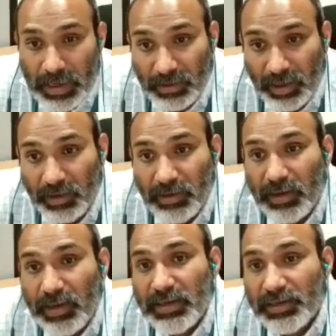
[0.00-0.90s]

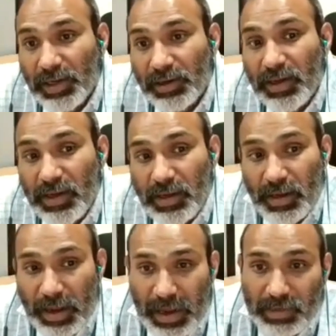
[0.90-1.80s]
33 is decree
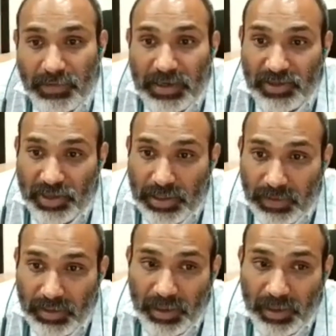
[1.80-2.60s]
as well as judgment.